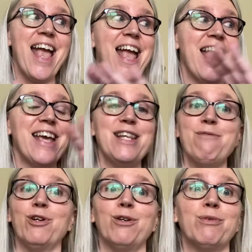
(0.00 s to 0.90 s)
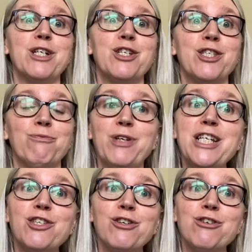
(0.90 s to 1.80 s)
any real
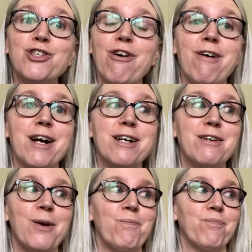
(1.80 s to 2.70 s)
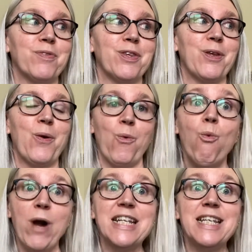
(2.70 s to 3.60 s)
research on
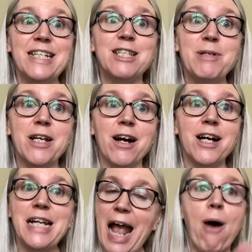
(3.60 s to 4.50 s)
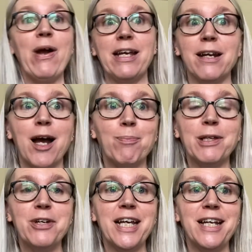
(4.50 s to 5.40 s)
what needs to be done, how I can
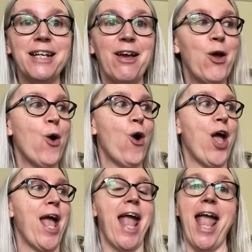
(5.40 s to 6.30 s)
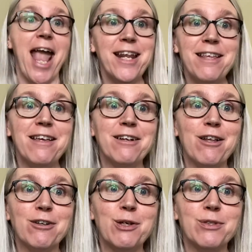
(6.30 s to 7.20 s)
upload it, anything
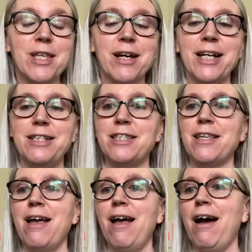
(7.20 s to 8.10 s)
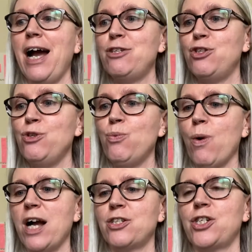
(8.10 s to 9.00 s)
along those lines. I do
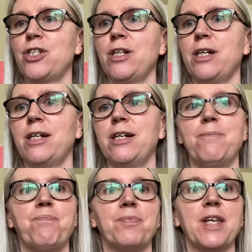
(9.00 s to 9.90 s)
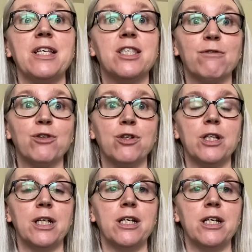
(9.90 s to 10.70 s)
watch several